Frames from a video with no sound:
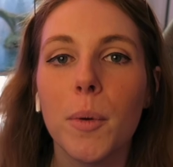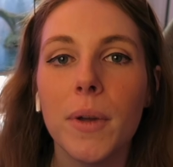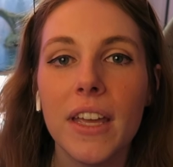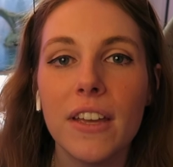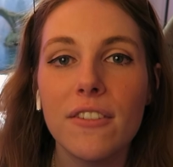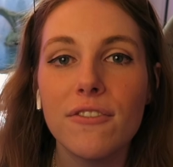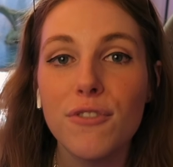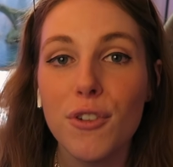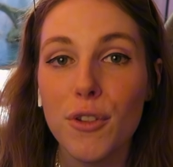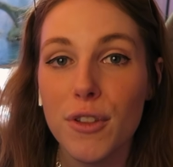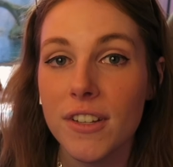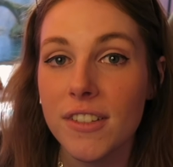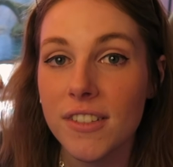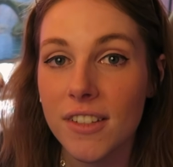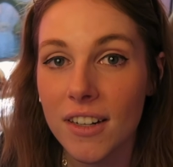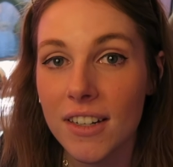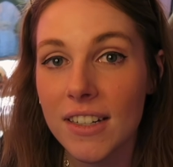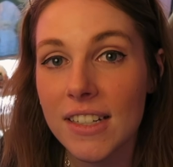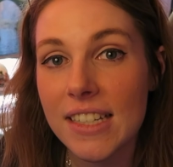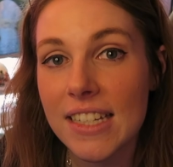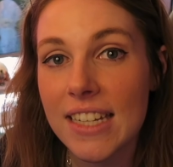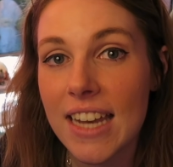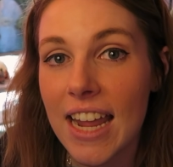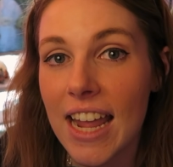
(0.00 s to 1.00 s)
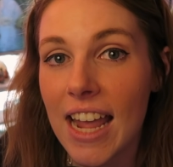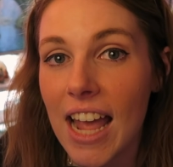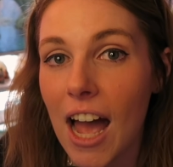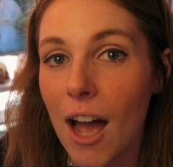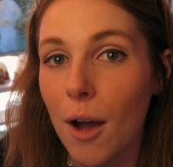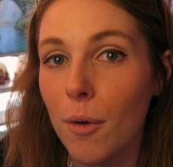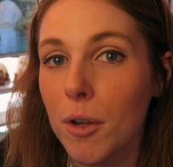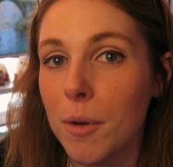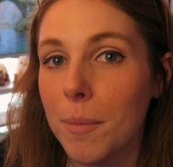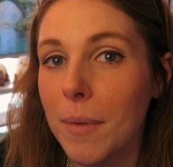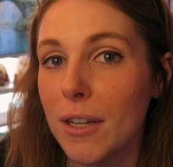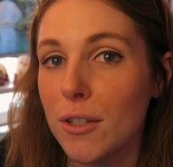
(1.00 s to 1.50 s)
we get fully started today,
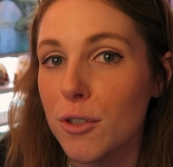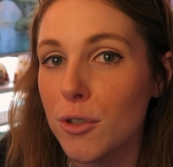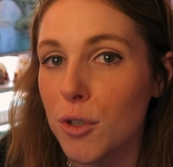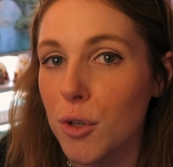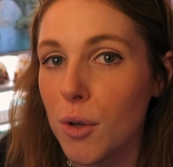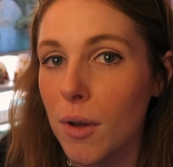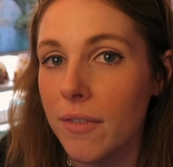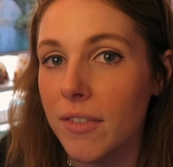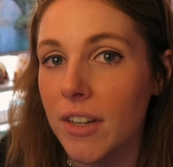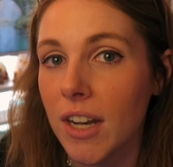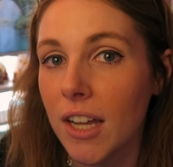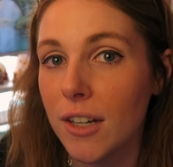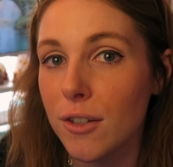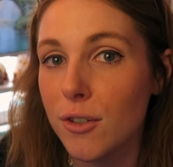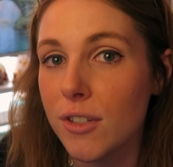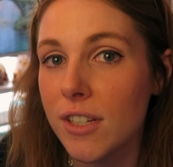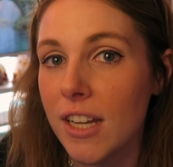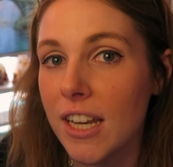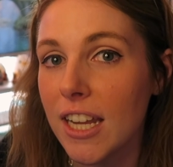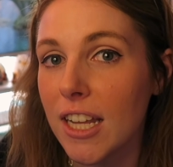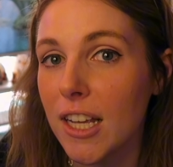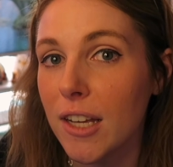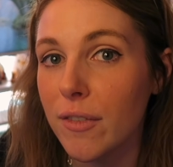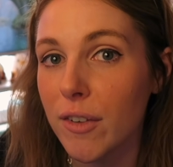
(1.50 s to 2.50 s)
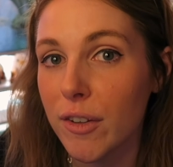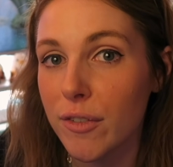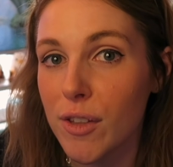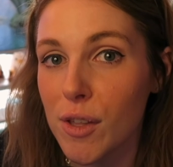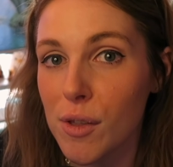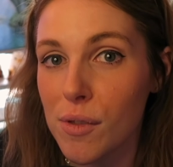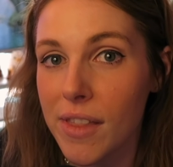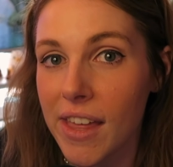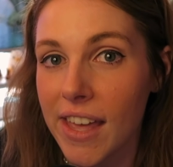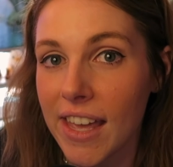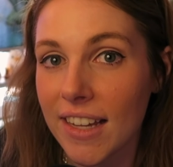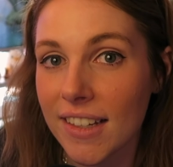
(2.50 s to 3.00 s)
I want to make sure you have an understanding of a
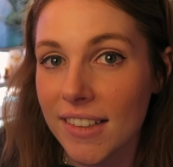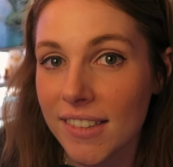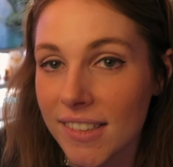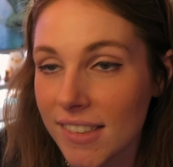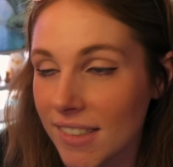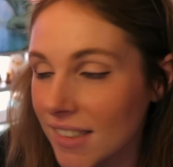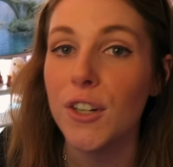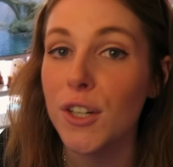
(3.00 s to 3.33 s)
few things.